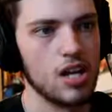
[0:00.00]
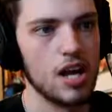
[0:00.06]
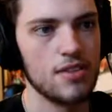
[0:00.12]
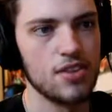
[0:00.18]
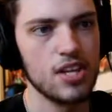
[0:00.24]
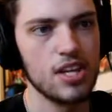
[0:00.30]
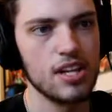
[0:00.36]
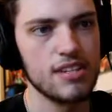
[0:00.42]

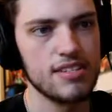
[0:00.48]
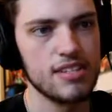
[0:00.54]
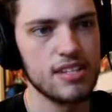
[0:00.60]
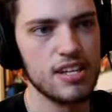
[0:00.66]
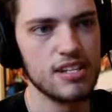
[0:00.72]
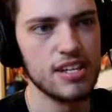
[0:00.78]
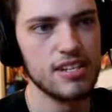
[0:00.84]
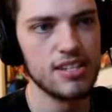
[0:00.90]
I think, it's,
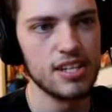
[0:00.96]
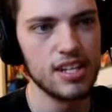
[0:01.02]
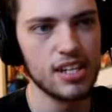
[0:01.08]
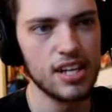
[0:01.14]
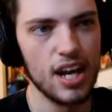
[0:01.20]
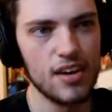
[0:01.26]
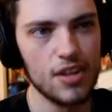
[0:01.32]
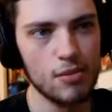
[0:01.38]
is that
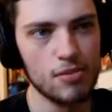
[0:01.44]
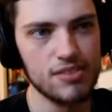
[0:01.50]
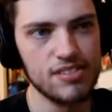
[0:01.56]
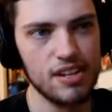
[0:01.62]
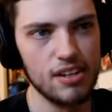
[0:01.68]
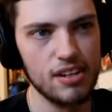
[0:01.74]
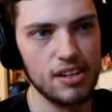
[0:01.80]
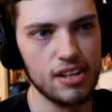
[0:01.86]
the guy that was
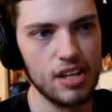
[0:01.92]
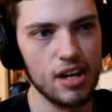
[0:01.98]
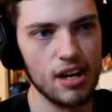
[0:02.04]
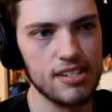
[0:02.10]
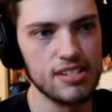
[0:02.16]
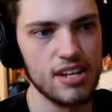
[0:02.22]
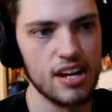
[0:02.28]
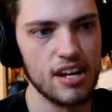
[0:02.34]
selling?
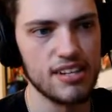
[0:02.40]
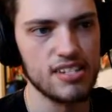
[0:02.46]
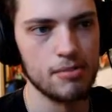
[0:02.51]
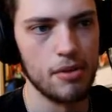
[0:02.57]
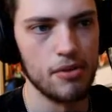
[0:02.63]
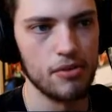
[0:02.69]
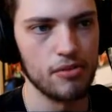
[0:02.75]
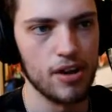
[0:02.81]
No, it's not, it's
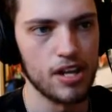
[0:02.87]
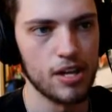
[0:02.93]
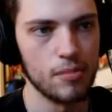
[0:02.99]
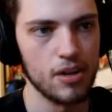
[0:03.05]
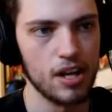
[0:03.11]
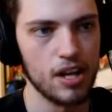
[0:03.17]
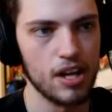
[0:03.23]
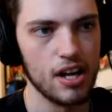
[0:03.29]
some other
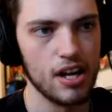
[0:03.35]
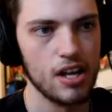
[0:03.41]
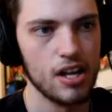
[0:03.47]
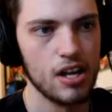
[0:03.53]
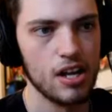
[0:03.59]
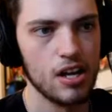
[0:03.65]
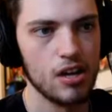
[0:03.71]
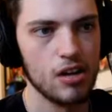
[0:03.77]
random guy.
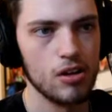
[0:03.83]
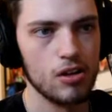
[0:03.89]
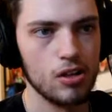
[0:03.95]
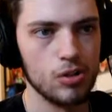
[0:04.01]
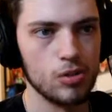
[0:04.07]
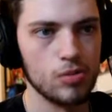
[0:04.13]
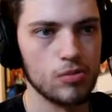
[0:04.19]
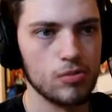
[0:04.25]

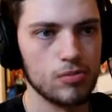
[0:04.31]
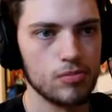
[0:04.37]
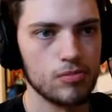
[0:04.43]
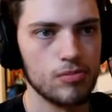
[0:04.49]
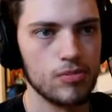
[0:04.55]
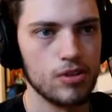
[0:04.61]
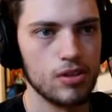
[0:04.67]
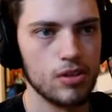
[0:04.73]
Oh,
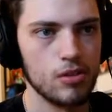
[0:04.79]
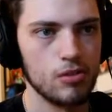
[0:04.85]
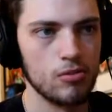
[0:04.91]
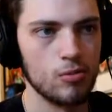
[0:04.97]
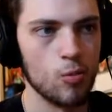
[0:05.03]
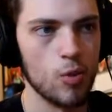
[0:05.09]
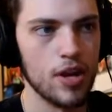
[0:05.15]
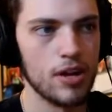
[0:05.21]

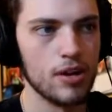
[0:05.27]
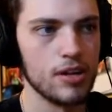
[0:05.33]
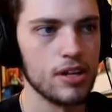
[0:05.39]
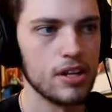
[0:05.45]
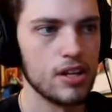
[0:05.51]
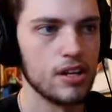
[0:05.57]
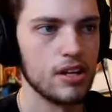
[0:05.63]
Weird.